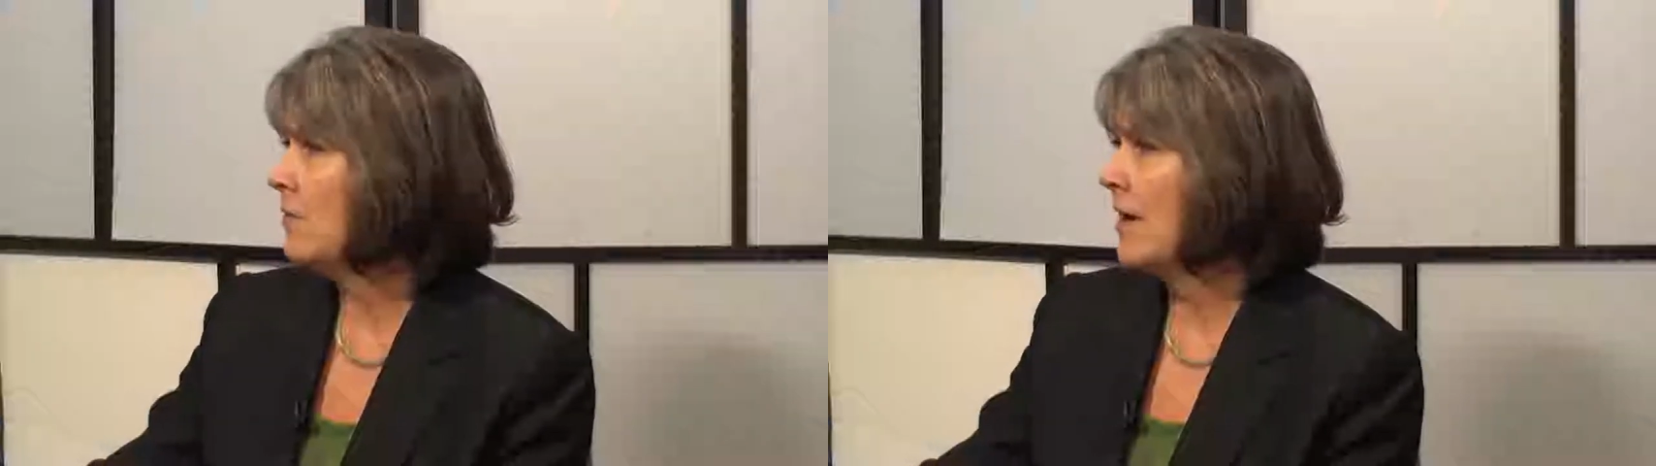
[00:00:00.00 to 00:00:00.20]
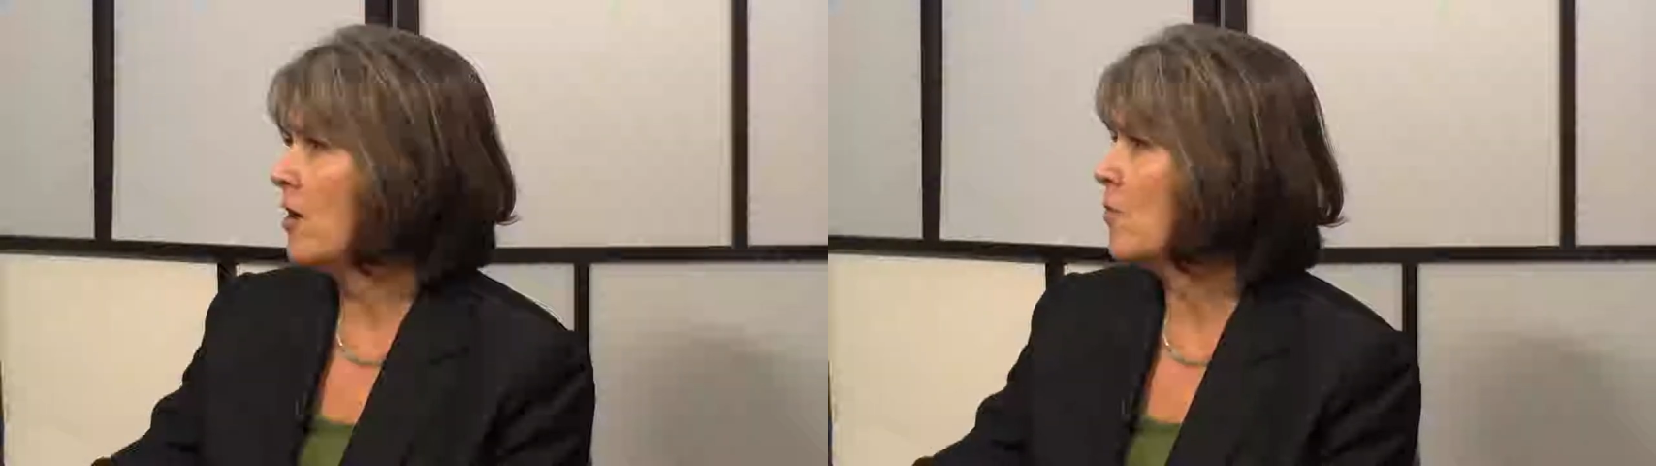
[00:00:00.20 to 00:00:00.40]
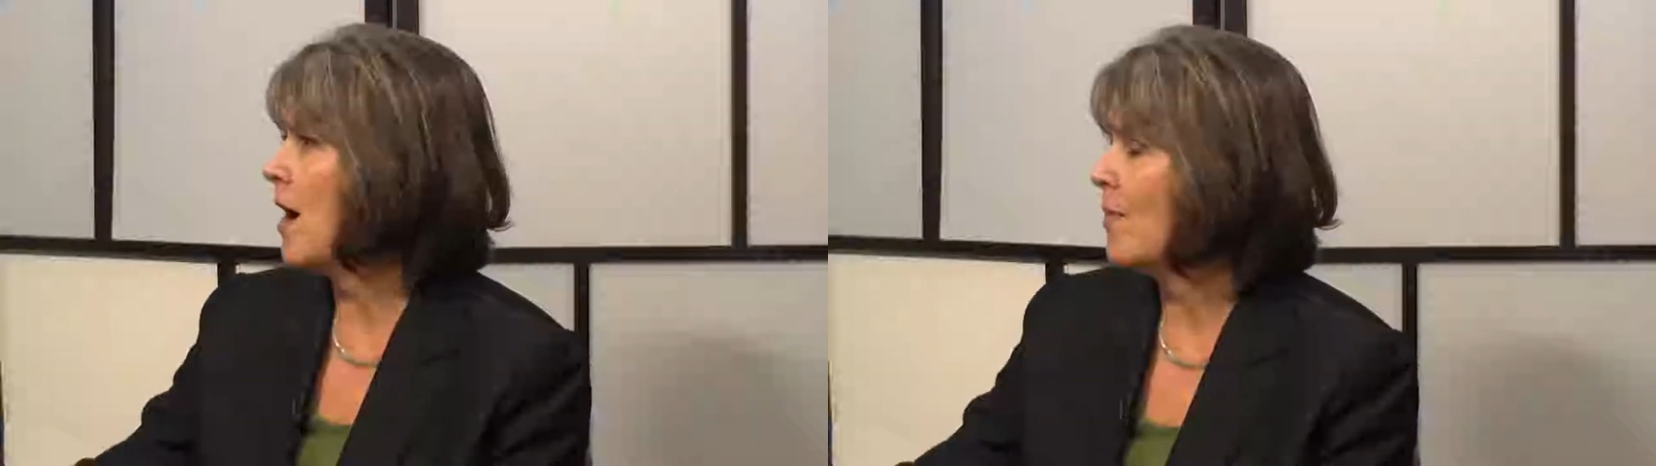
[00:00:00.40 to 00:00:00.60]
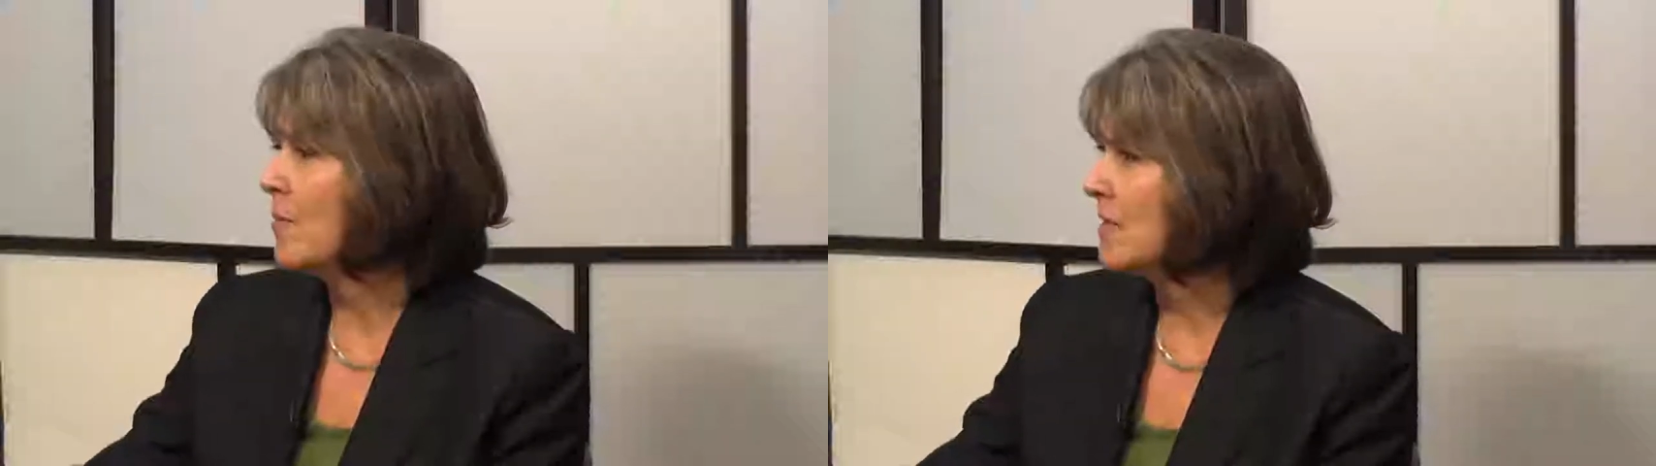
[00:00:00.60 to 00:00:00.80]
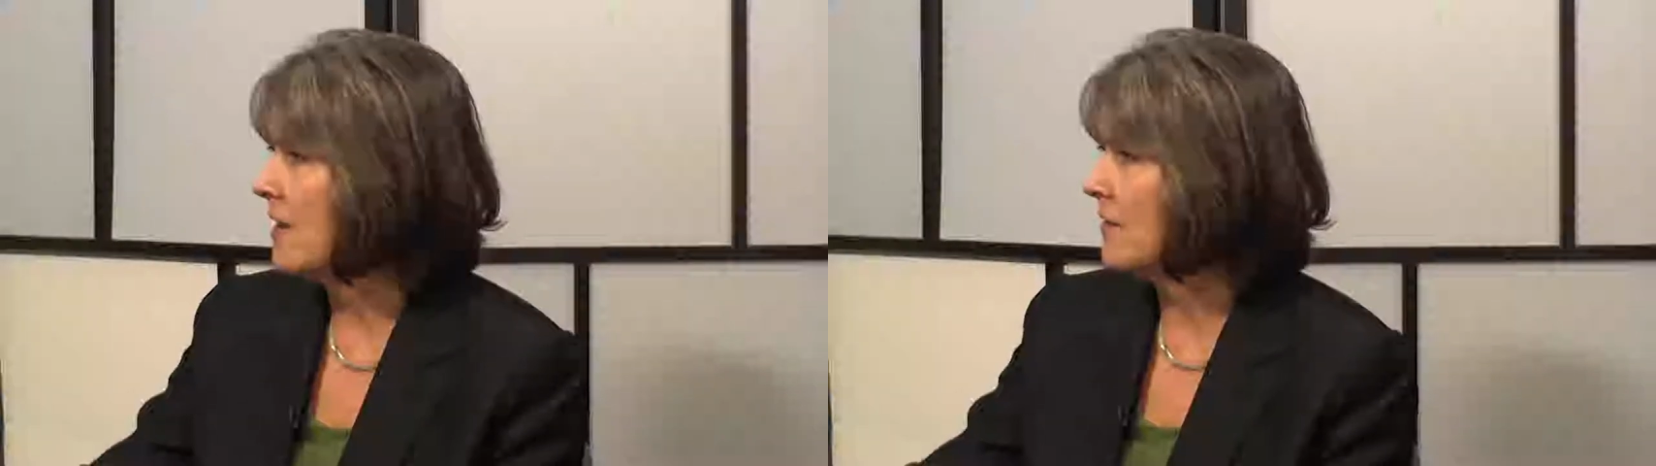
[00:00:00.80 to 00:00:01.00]
right, our
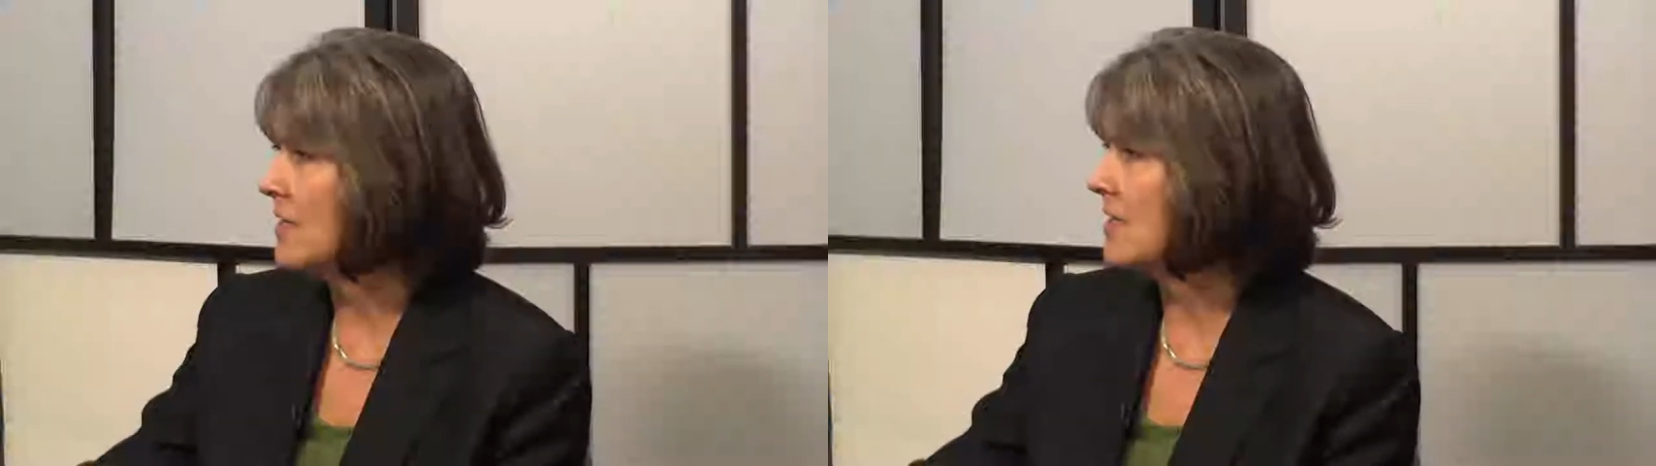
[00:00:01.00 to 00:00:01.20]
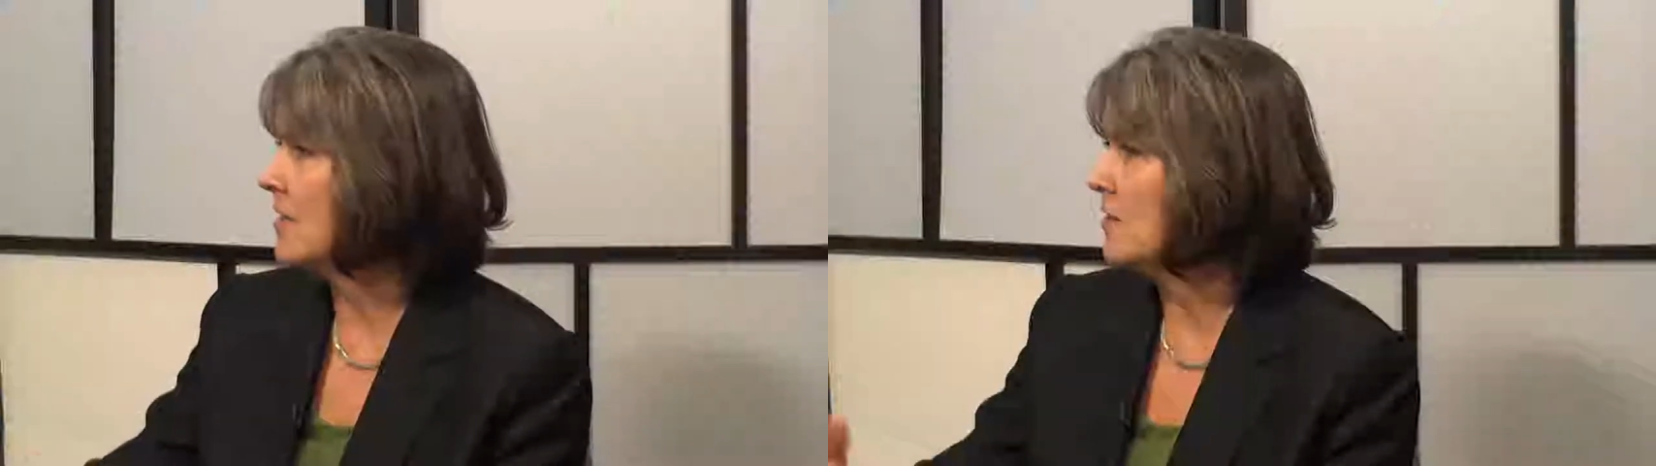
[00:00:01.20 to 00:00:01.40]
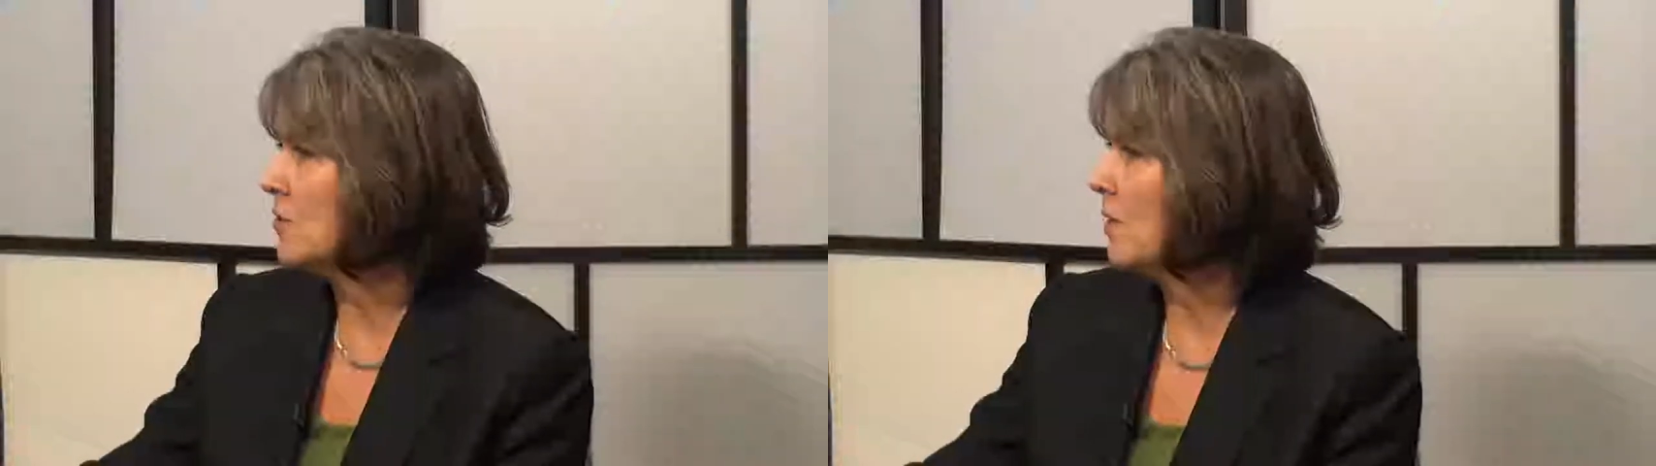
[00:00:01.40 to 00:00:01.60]
problem-solving skills,